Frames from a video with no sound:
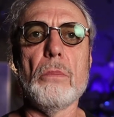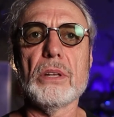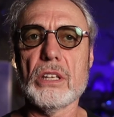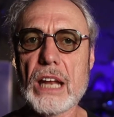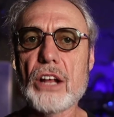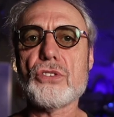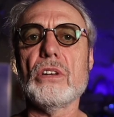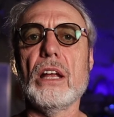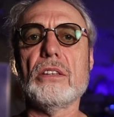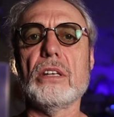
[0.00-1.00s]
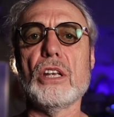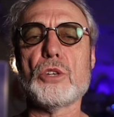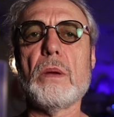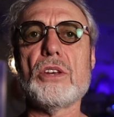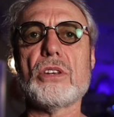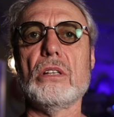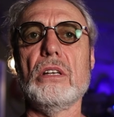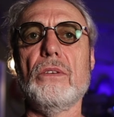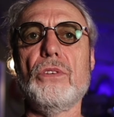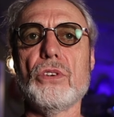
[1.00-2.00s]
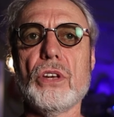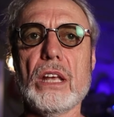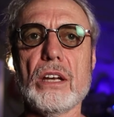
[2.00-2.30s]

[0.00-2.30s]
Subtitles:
But the natural light thing is basically if you get